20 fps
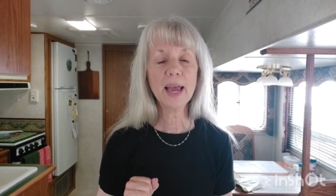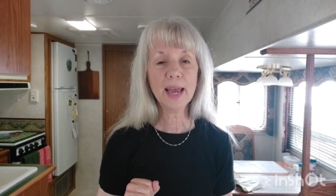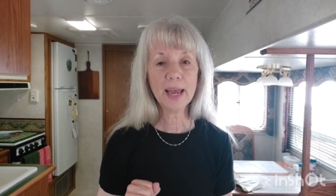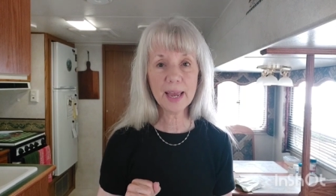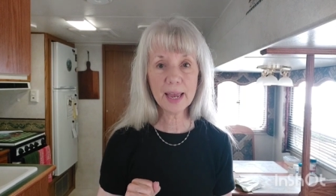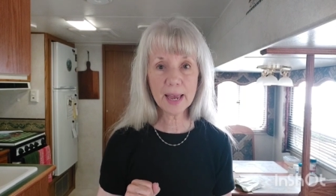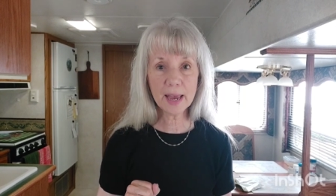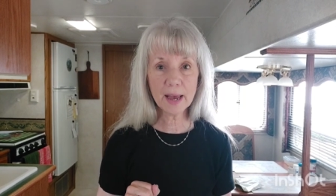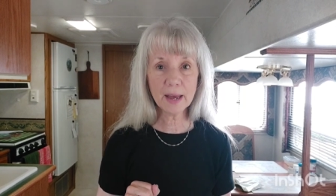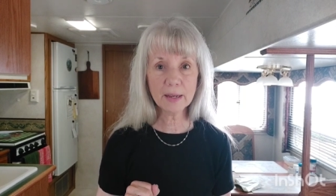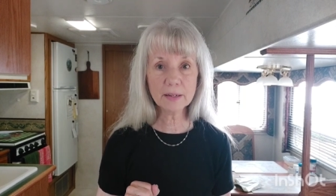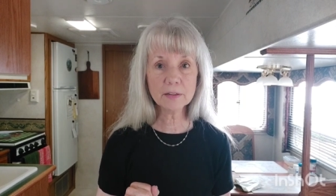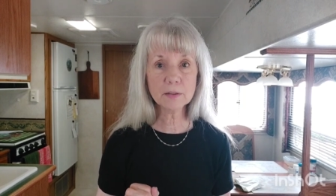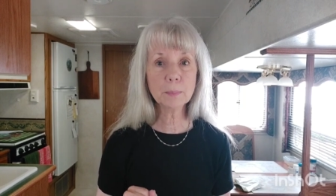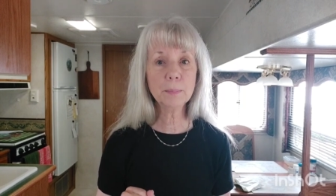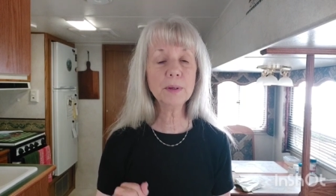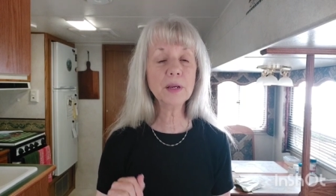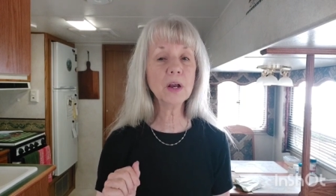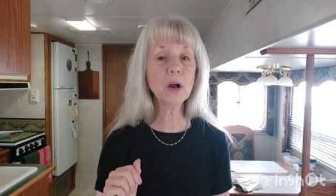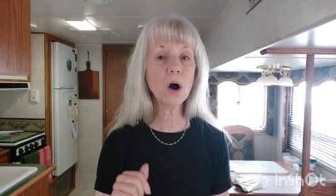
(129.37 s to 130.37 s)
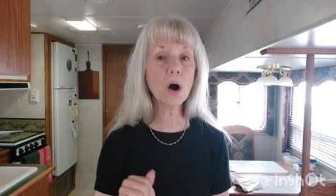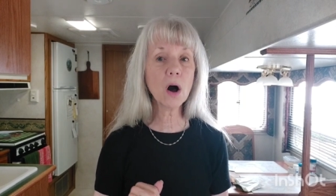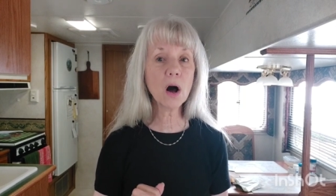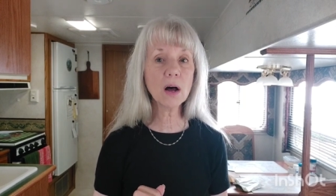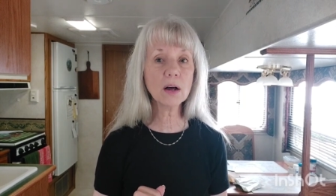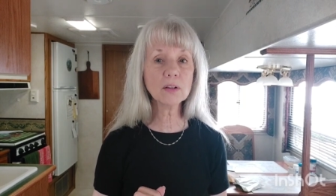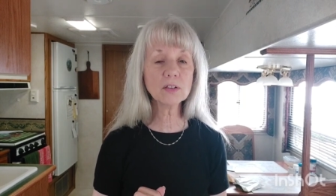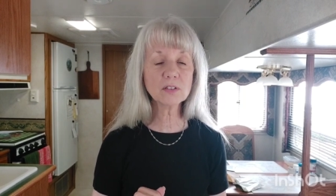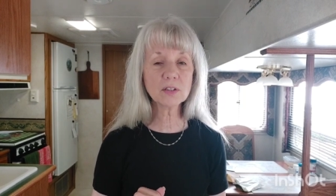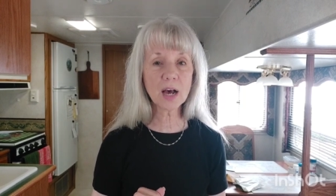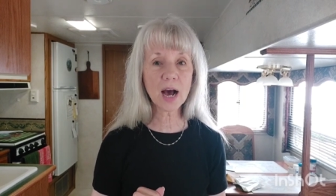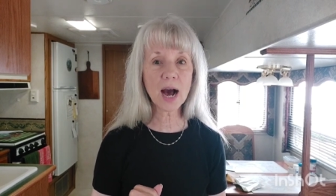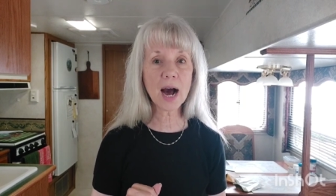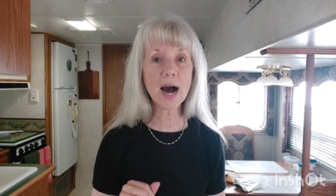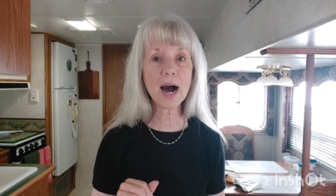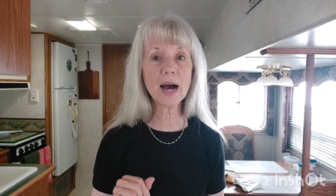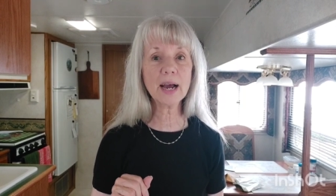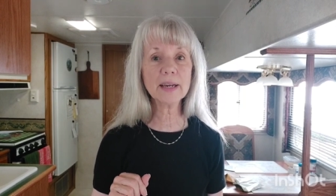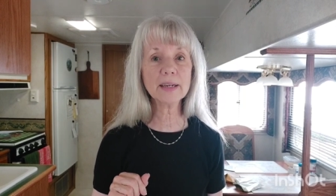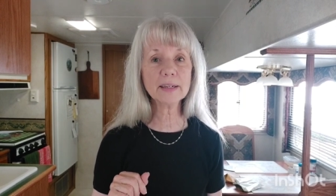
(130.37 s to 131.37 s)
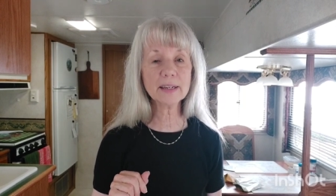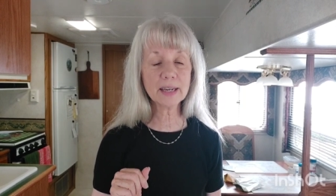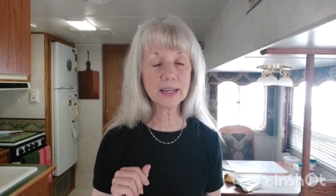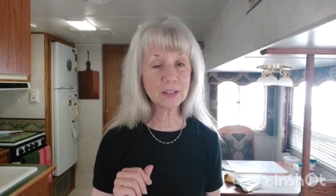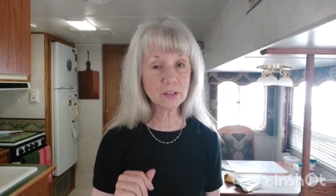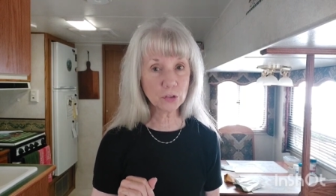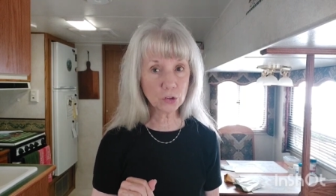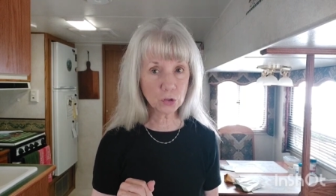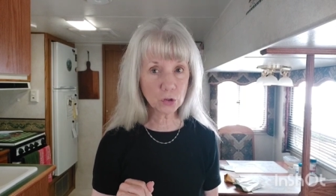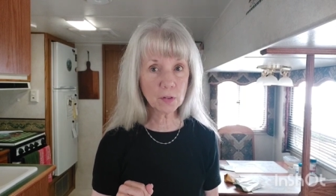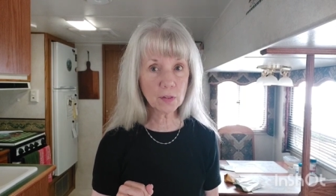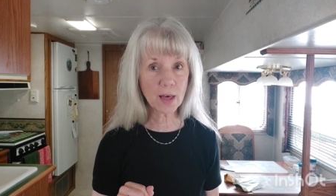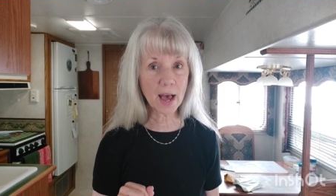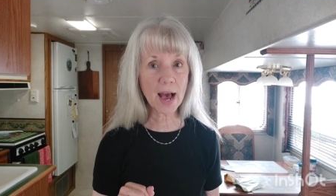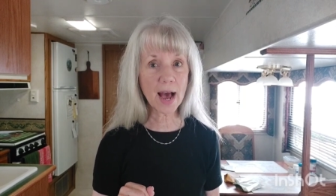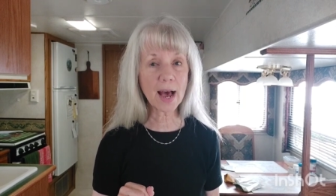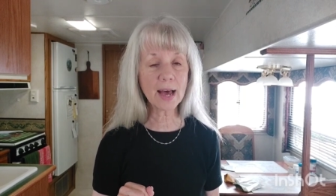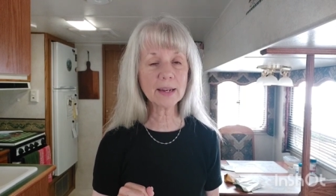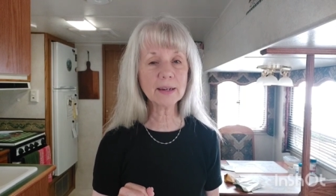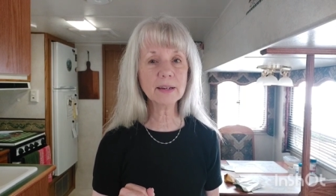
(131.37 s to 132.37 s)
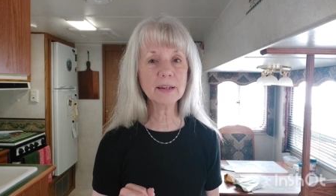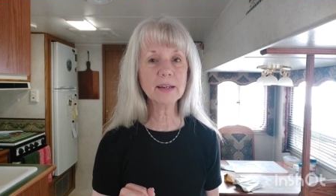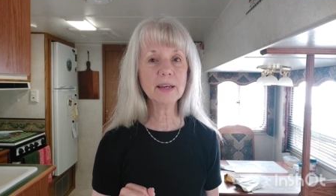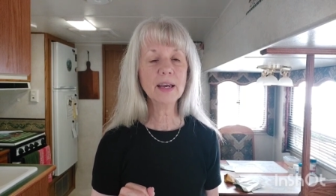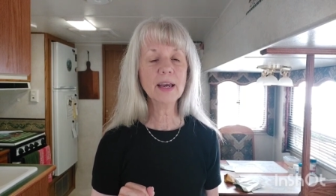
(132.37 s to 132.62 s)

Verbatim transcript: And because I can do that